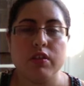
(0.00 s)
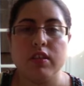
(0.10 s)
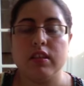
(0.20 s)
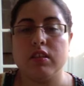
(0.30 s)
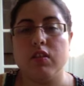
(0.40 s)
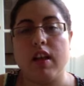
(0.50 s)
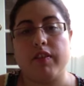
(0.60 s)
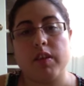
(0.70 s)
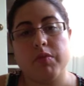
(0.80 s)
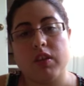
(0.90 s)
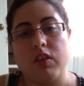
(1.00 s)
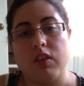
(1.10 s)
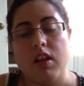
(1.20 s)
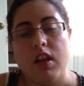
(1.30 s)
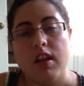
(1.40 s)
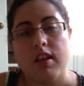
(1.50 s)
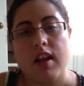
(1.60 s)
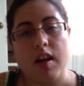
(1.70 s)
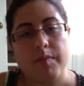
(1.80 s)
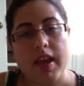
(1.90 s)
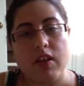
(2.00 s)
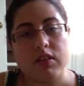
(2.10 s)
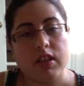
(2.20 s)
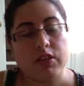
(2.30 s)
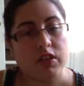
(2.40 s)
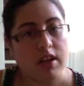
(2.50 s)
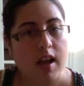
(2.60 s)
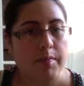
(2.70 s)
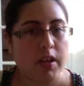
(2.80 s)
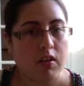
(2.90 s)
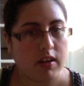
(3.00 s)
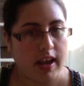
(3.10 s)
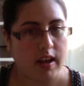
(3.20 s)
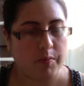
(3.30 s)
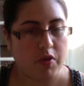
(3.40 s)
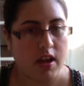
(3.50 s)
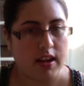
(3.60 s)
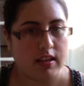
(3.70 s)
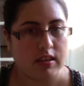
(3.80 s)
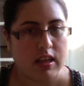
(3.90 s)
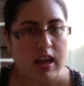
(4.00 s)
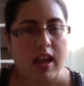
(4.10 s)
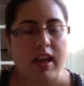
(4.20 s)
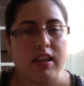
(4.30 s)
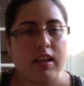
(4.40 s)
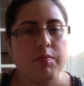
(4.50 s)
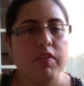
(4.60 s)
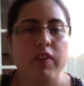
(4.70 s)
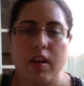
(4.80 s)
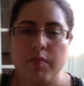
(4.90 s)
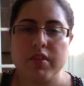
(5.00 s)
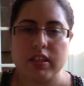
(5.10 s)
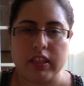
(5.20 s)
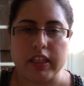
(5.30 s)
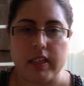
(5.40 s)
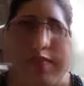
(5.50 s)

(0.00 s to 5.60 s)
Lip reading: They still have chemical compounds that should not be in organic products, and it can be very misleading.